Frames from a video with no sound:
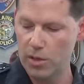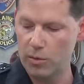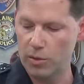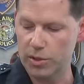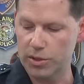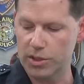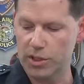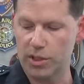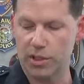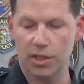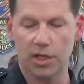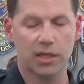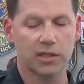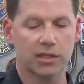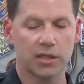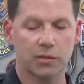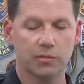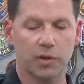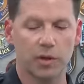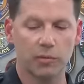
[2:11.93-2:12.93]
was
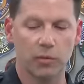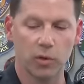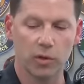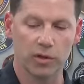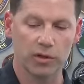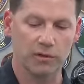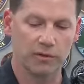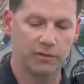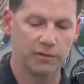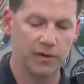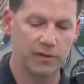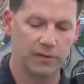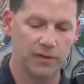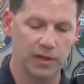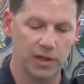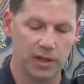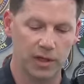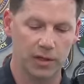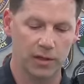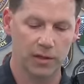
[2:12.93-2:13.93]
conducted by more than
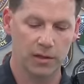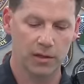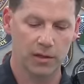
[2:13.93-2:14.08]
50